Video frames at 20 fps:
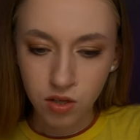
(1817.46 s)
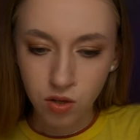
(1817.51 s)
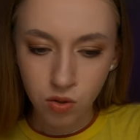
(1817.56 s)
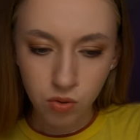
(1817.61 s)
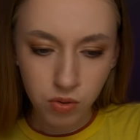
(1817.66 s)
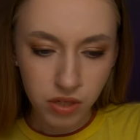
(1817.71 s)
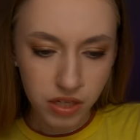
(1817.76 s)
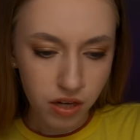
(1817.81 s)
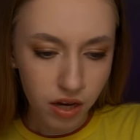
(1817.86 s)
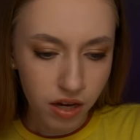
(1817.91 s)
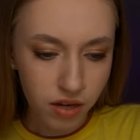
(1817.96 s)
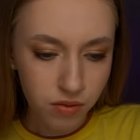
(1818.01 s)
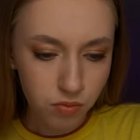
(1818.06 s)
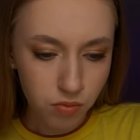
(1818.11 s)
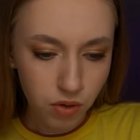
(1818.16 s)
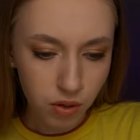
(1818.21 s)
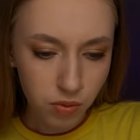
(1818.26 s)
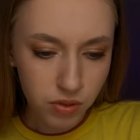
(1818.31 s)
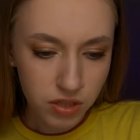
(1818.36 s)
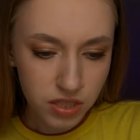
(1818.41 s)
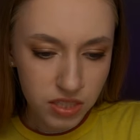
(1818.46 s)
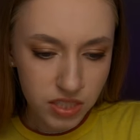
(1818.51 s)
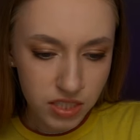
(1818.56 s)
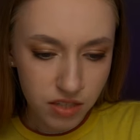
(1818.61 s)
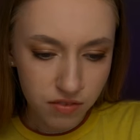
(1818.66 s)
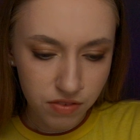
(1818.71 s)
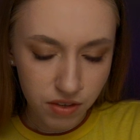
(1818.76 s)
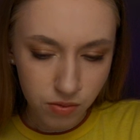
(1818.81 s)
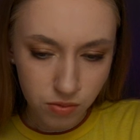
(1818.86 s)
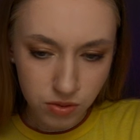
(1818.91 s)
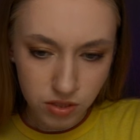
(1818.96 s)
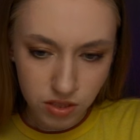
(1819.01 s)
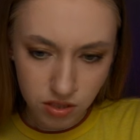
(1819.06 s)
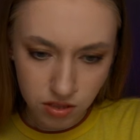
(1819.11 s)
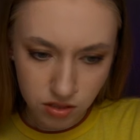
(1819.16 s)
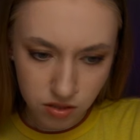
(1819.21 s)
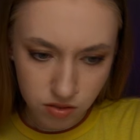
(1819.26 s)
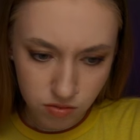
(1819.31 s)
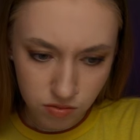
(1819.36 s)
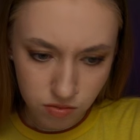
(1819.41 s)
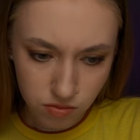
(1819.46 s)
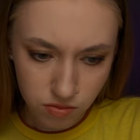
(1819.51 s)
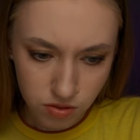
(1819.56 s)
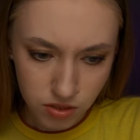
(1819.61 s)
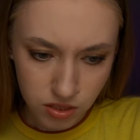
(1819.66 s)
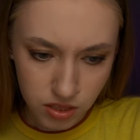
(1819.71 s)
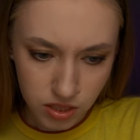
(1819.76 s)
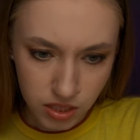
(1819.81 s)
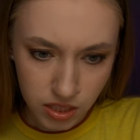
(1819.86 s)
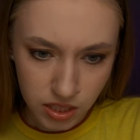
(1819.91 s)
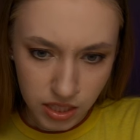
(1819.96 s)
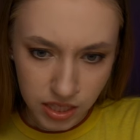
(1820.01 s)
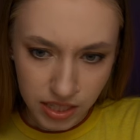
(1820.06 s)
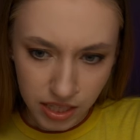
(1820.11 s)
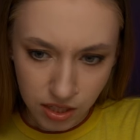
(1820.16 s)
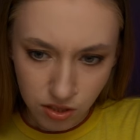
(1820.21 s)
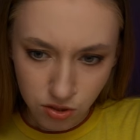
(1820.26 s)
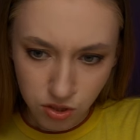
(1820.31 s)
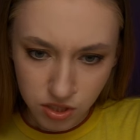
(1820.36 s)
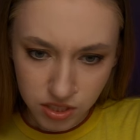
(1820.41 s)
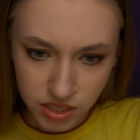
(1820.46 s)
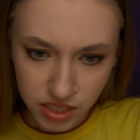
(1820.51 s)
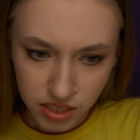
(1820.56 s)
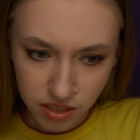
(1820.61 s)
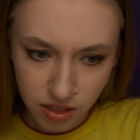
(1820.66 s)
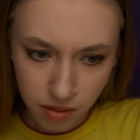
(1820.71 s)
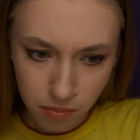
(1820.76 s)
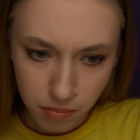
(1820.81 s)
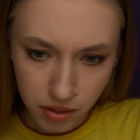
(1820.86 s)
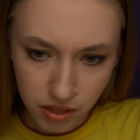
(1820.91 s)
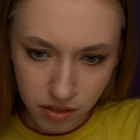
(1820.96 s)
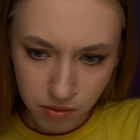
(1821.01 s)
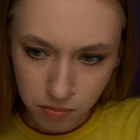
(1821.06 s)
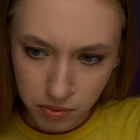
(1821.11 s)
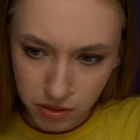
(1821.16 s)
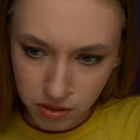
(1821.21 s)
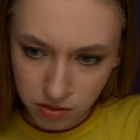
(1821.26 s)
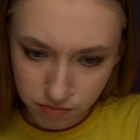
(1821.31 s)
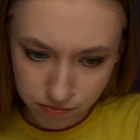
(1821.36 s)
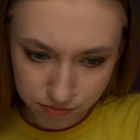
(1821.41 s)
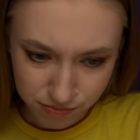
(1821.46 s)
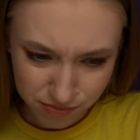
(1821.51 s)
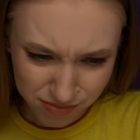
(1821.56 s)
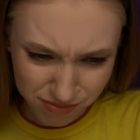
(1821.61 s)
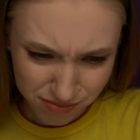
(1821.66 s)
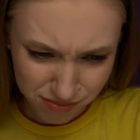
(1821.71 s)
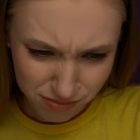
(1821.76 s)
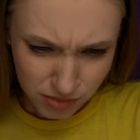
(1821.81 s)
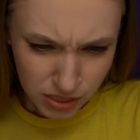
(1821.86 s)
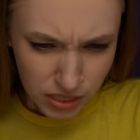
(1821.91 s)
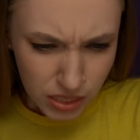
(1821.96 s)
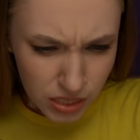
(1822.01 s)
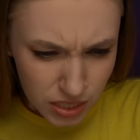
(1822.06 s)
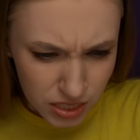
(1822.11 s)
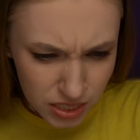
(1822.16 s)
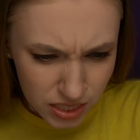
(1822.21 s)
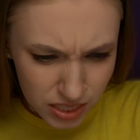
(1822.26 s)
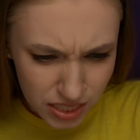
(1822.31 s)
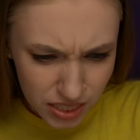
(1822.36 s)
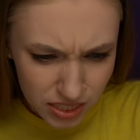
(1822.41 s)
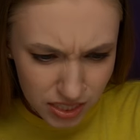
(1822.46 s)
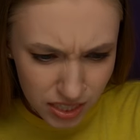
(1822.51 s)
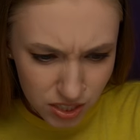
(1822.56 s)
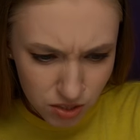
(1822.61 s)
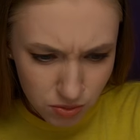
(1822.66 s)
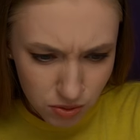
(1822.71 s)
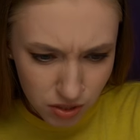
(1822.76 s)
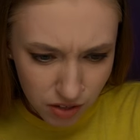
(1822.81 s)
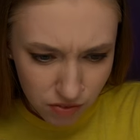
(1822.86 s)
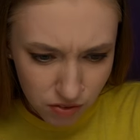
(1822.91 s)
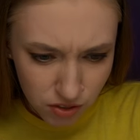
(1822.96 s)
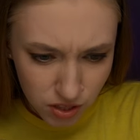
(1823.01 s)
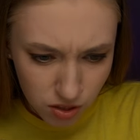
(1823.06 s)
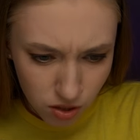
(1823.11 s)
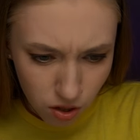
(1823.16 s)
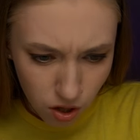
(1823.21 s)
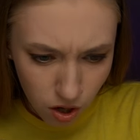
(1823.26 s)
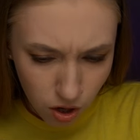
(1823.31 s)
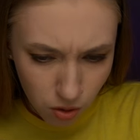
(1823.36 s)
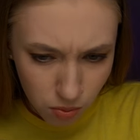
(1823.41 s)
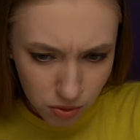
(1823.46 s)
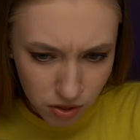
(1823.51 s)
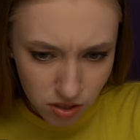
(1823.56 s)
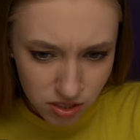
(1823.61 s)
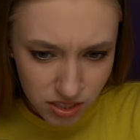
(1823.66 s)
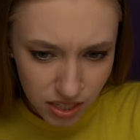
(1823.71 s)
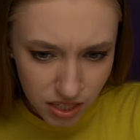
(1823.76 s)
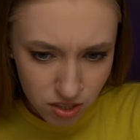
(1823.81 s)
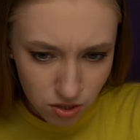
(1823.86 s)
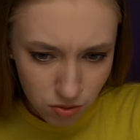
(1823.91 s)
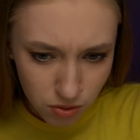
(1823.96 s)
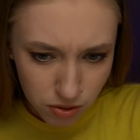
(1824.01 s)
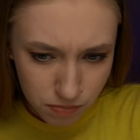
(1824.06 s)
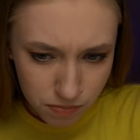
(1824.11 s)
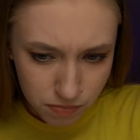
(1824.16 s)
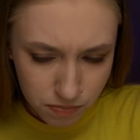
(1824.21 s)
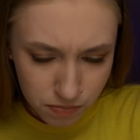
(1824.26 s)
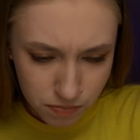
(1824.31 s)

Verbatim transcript: Wait, I, I wanted to see if that was... That looks like that might have been... Is that Tatooine? I feel like... Are we on Tatooine?